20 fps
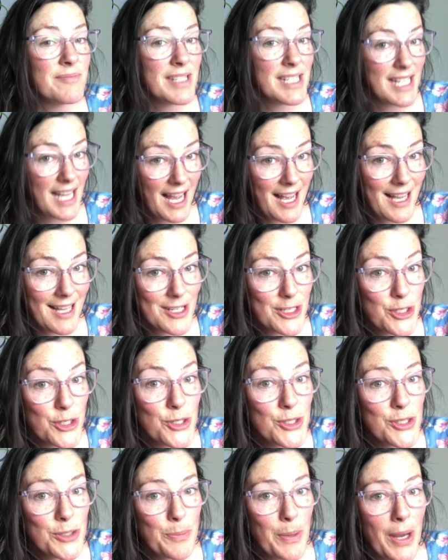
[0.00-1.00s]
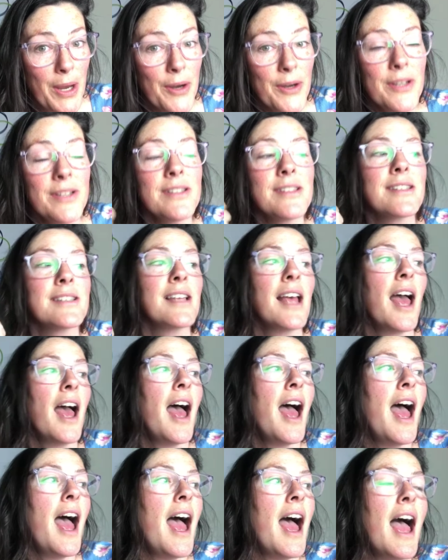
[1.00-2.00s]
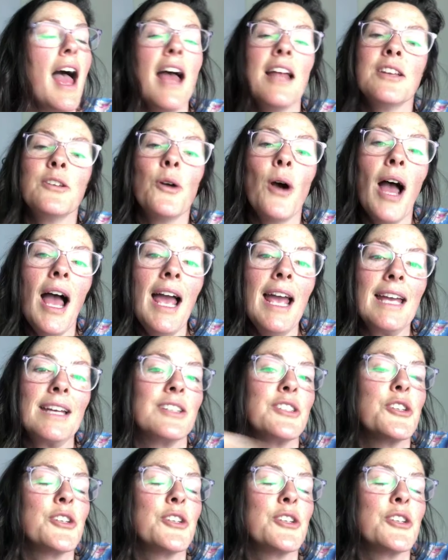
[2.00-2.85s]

can't choose your parents, and your age.